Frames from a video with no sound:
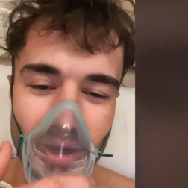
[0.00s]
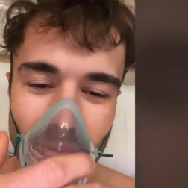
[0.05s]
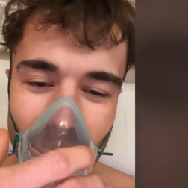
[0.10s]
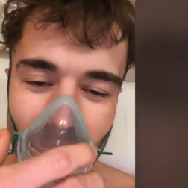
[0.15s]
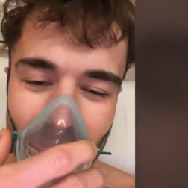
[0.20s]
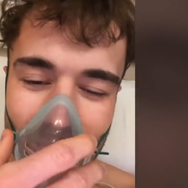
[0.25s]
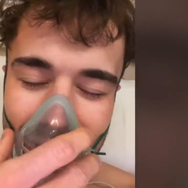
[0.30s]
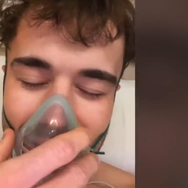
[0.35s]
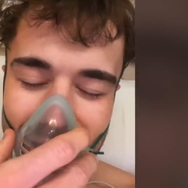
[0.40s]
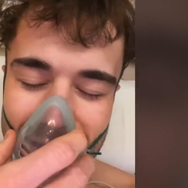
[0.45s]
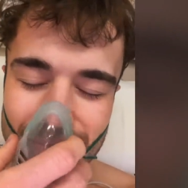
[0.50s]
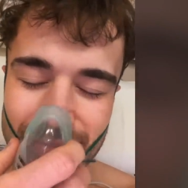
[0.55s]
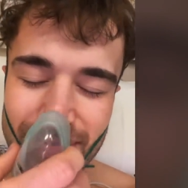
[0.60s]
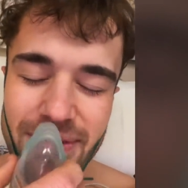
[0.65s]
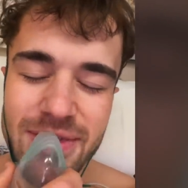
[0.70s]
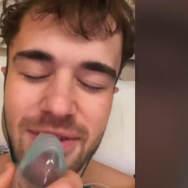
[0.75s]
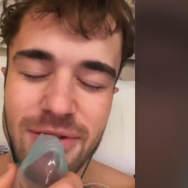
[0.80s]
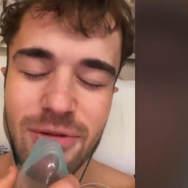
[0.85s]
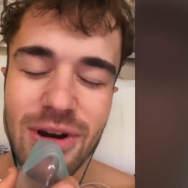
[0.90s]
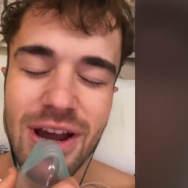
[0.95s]
Mate, I'm
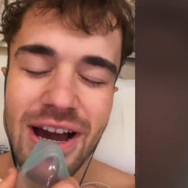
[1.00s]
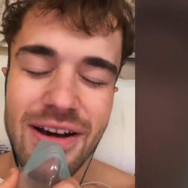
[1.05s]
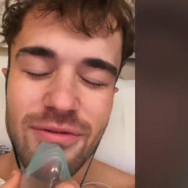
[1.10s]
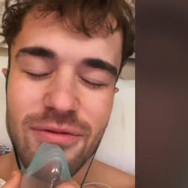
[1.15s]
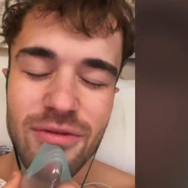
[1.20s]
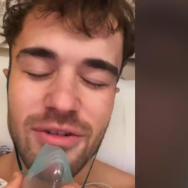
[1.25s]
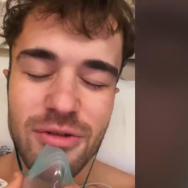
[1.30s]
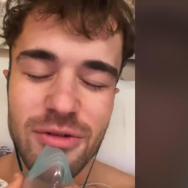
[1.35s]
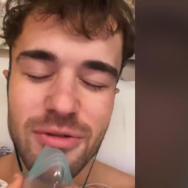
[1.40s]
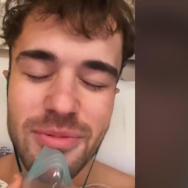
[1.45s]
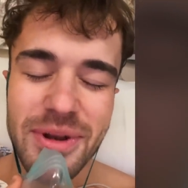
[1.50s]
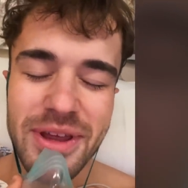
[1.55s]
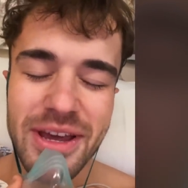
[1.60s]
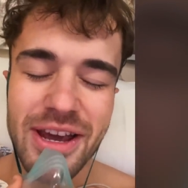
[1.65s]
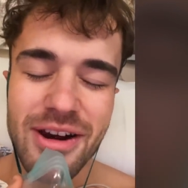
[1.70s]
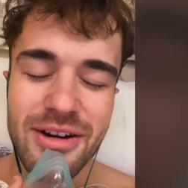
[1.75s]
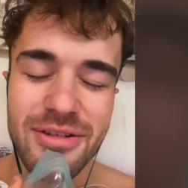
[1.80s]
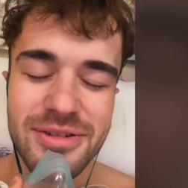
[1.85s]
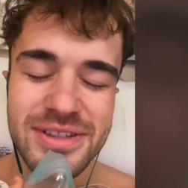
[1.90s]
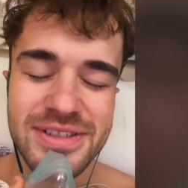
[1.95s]
in the recovery room and I
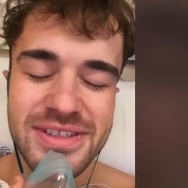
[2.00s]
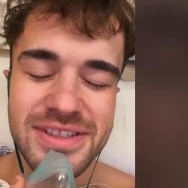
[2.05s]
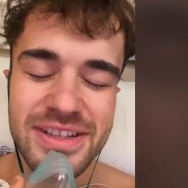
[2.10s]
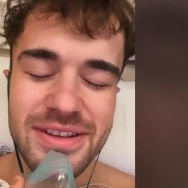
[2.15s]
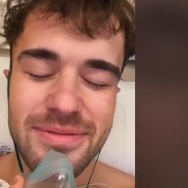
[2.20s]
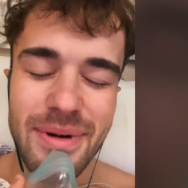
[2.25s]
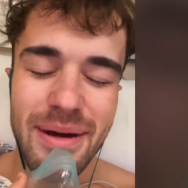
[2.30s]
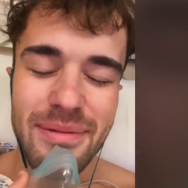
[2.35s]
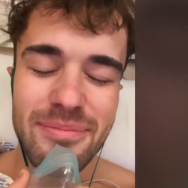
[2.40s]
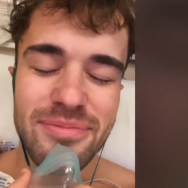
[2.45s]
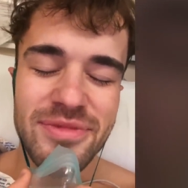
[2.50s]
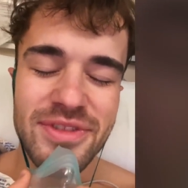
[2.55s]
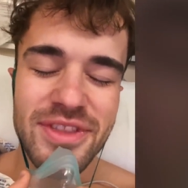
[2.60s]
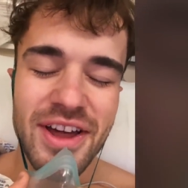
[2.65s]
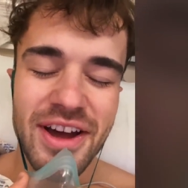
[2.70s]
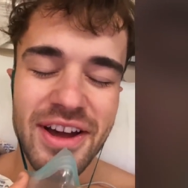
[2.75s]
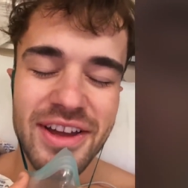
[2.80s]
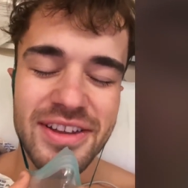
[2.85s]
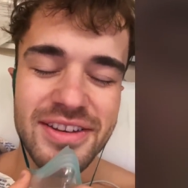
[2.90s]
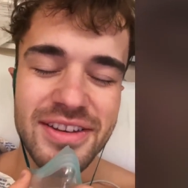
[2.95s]
currently see about
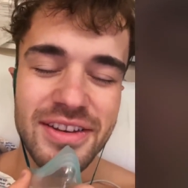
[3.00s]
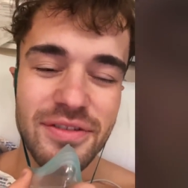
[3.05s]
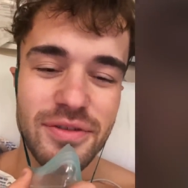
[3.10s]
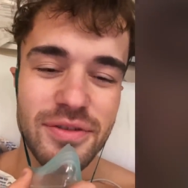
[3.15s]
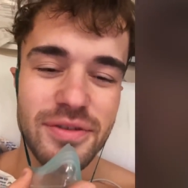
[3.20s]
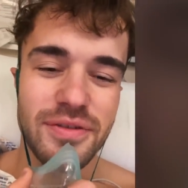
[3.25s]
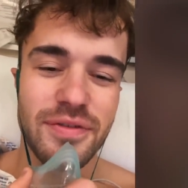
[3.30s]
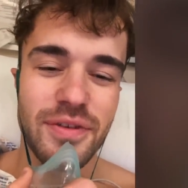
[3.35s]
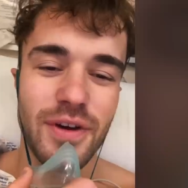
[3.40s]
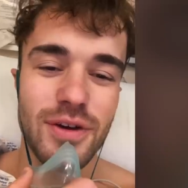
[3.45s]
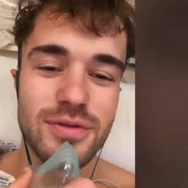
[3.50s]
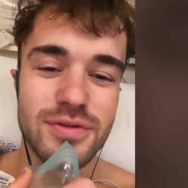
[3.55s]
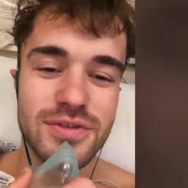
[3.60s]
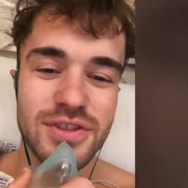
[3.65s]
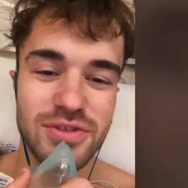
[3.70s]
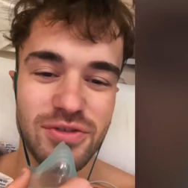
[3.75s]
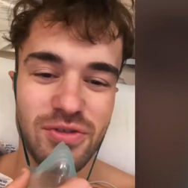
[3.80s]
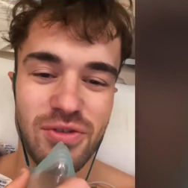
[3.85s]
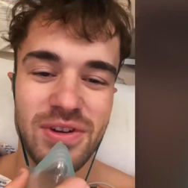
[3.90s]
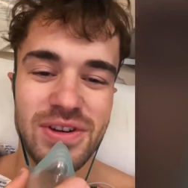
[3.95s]
nine different phone
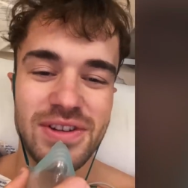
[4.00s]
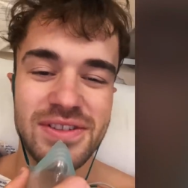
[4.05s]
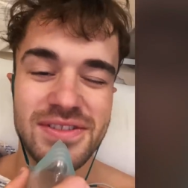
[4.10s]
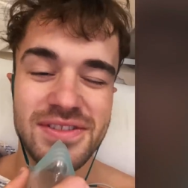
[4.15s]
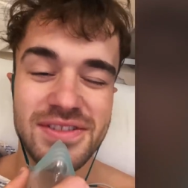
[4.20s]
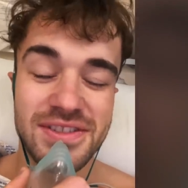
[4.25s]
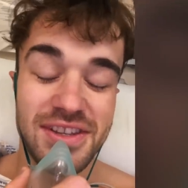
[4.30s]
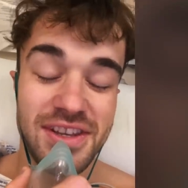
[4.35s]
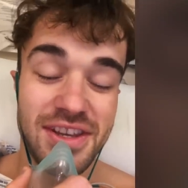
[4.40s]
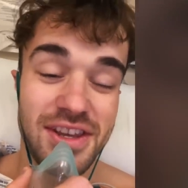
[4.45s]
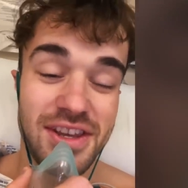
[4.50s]
screens.